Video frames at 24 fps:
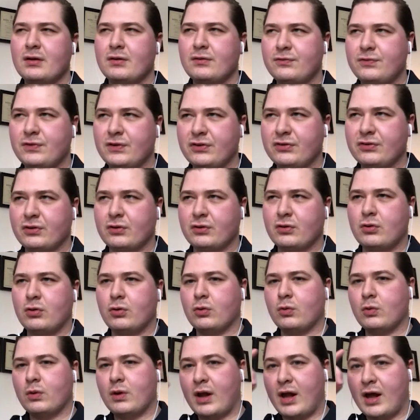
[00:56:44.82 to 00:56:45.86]

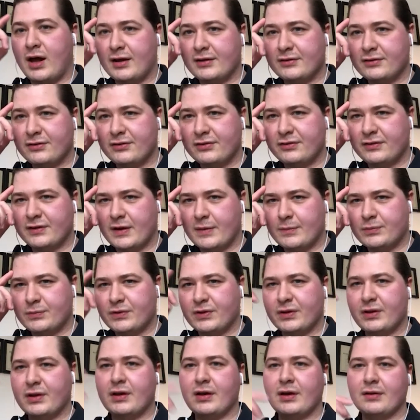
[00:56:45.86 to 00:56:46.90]
physical concept
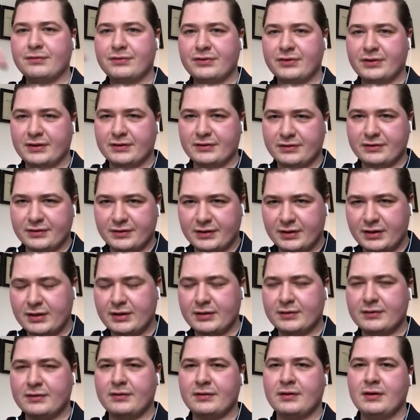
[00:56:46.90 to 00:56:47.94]
of sensing
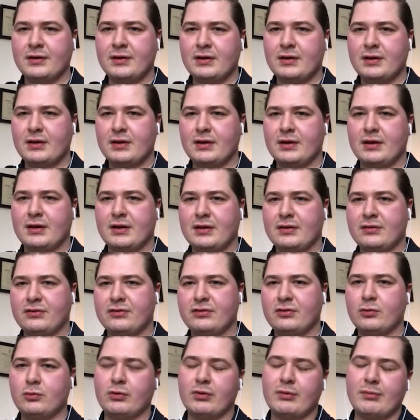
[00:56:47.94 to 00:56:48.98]
it. And
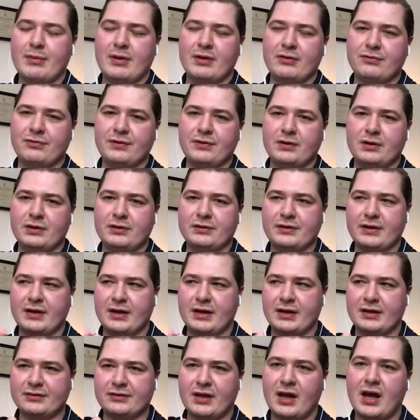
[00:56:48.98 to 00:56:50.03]
so we may feel it
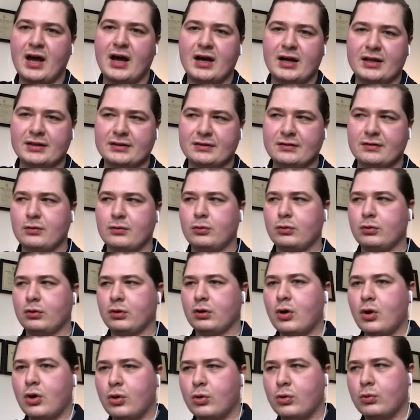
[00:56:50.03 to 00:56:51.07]
as hot or
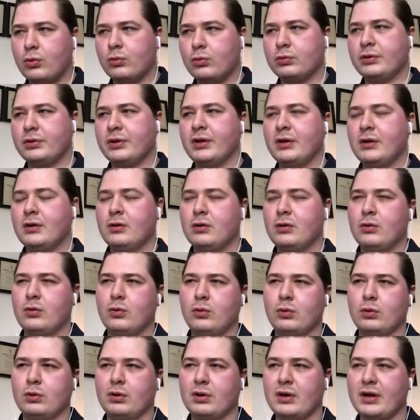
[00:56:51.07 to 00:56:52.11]
cold,
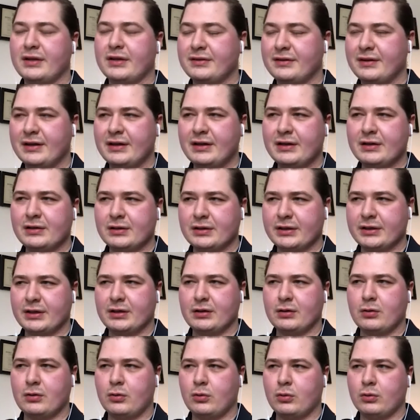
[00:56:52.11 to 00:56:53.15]
or a
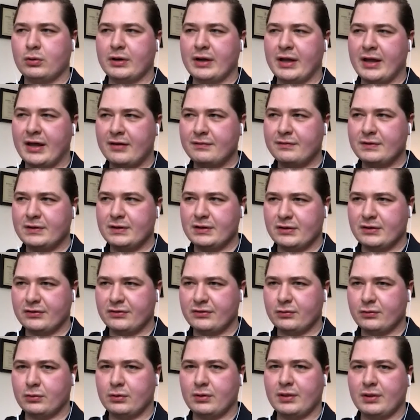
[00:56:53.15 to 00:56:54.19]
tingling, or a
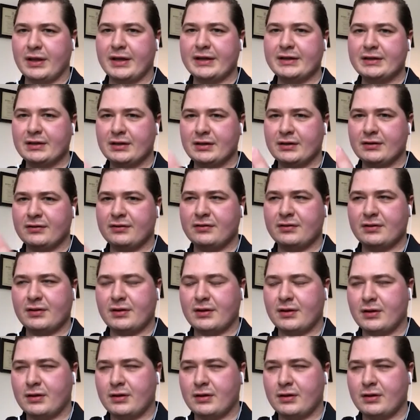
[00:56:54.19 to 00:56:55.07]
heaviness, or a lightness,